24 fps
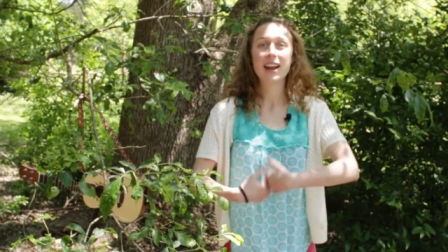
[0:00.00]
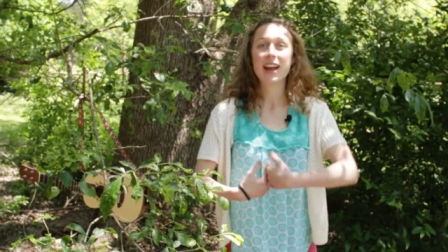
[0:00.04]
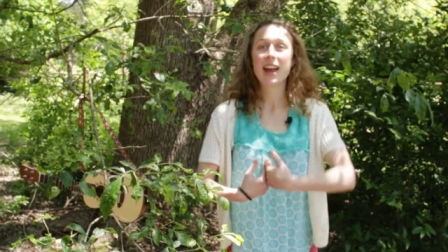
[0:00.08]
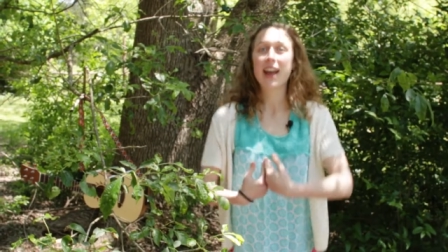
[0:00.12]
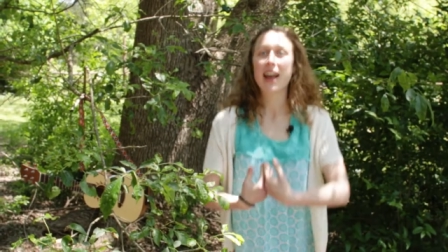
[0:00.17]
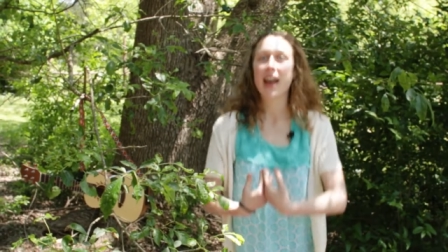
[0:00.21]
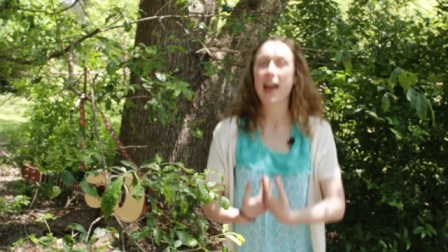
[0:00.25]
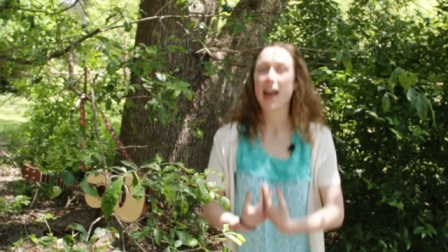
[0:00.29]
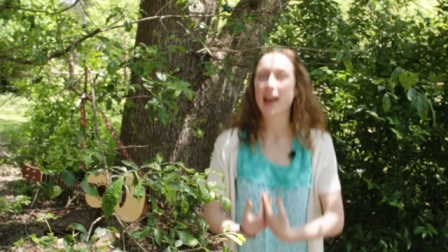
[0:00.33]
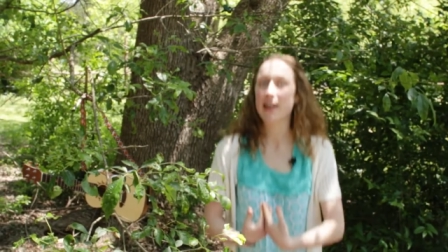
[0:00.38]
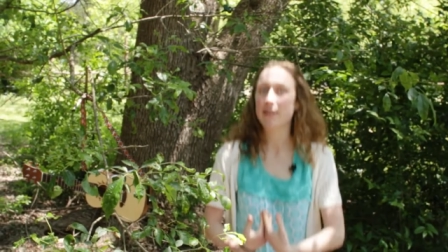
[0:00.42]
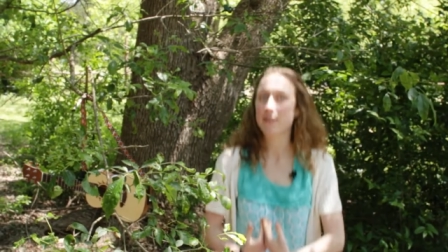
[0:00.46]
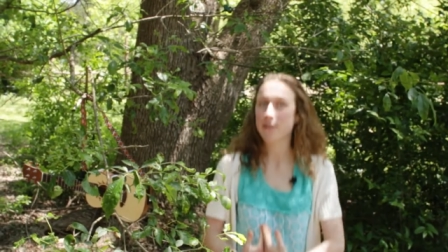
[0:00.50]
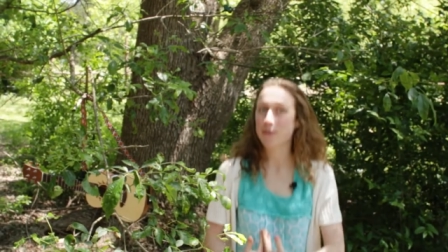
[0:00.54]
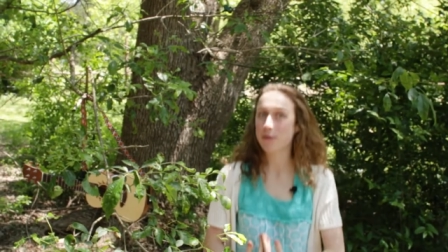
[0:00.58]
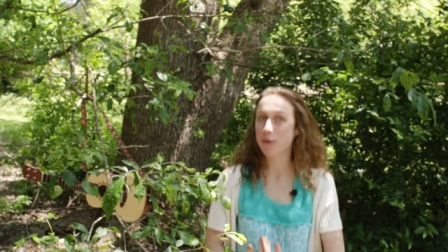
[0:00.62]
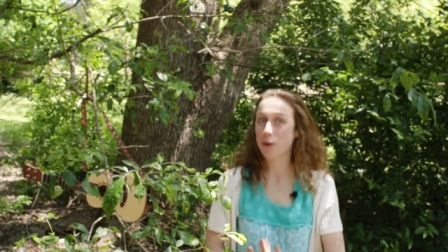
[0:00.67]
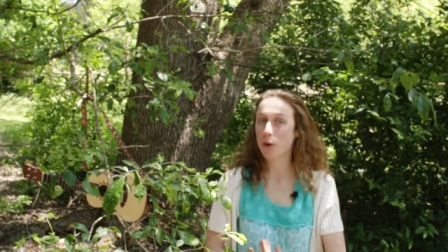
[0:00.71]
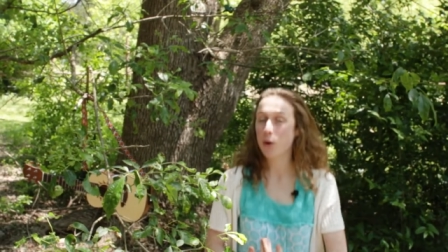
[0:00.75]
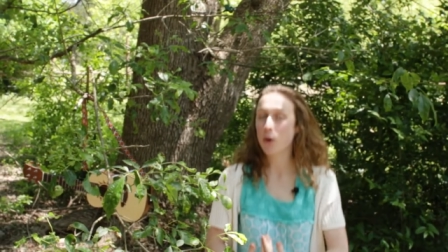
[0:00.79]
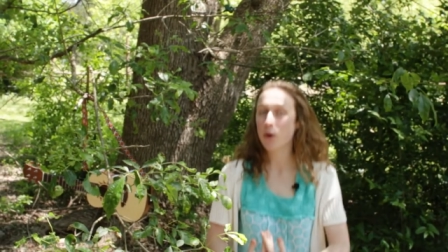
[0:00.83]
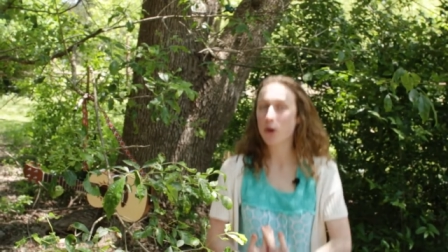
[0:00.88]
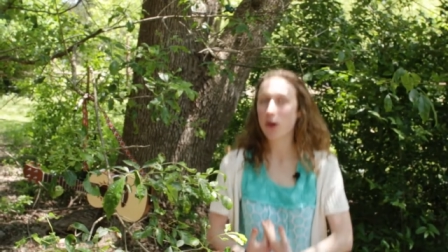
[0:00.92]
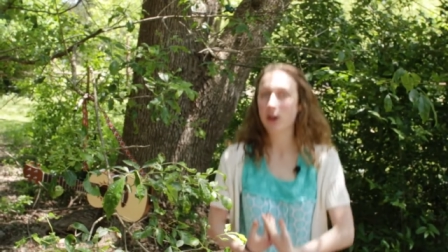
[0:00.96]
and
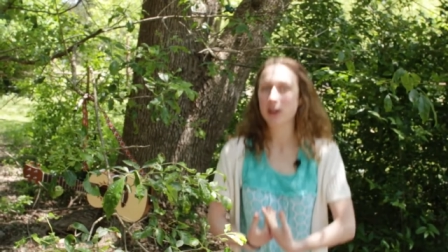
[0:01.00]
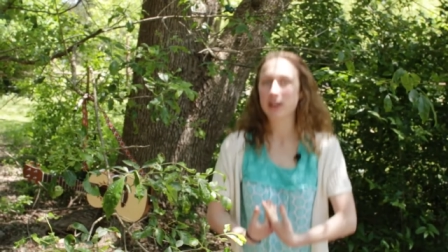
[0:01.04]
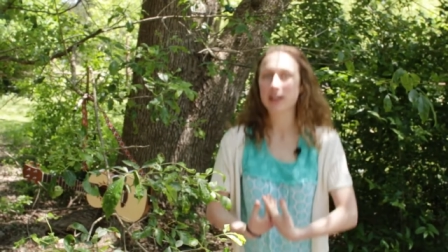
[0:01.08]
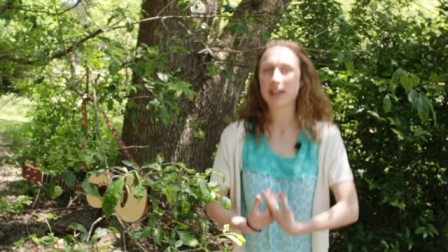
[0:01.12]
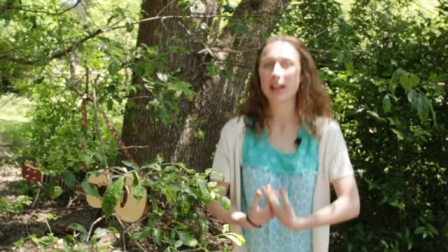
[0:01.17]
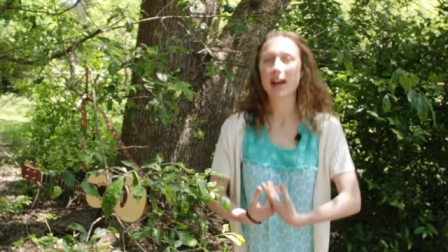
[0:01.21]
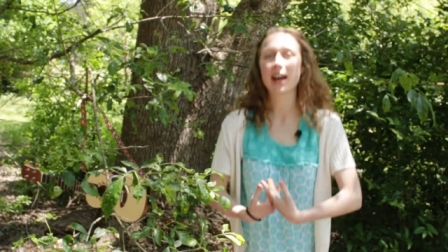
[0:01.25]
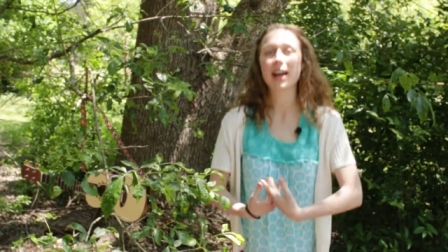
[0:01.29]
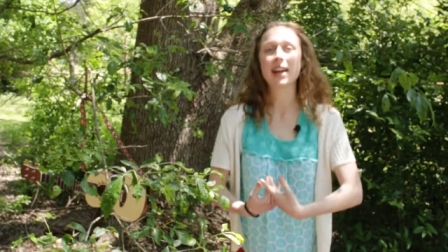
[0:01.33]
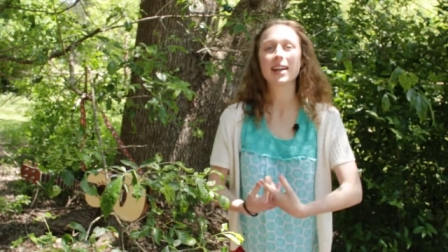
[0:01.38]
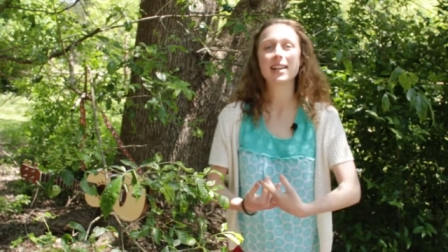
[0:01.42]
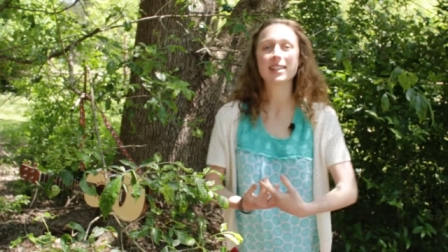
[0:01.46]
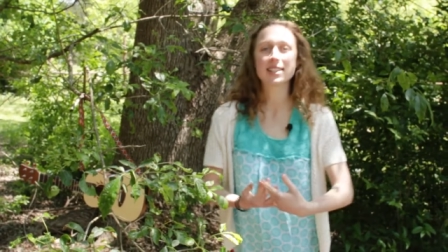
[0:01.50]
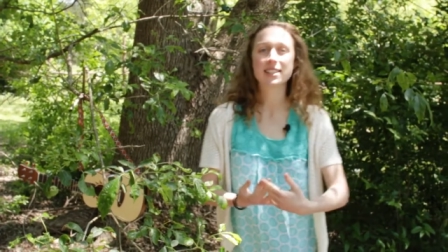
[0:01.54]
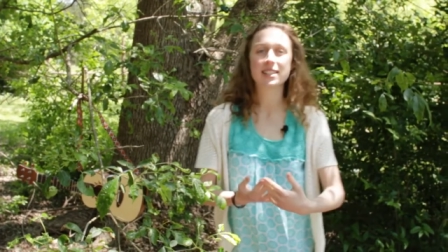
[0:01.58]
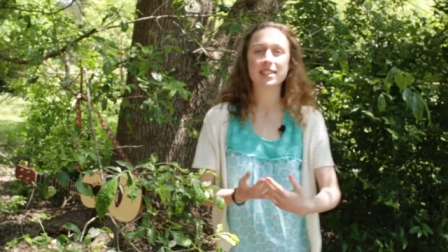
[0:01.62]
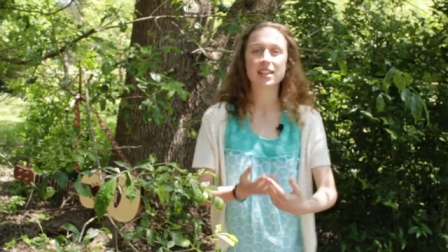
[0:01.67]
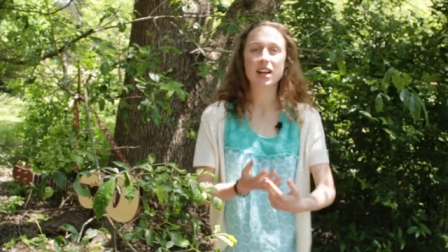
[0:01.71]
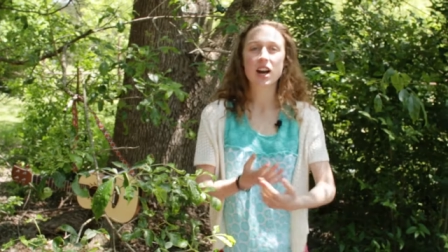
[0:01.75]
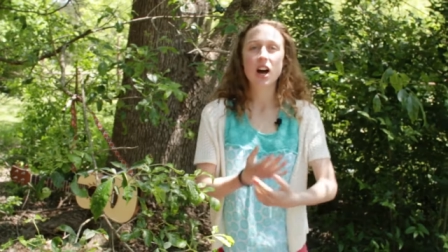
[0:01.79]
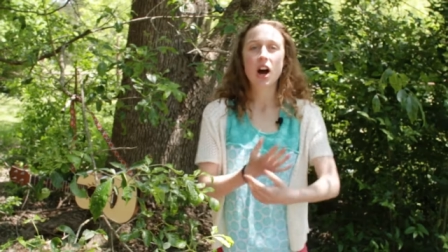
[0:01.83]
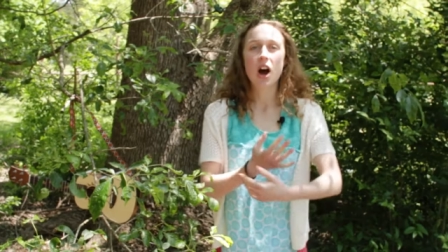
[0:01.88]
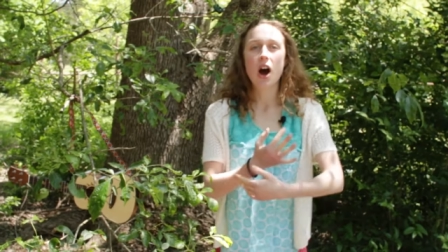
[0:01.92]
four, nice.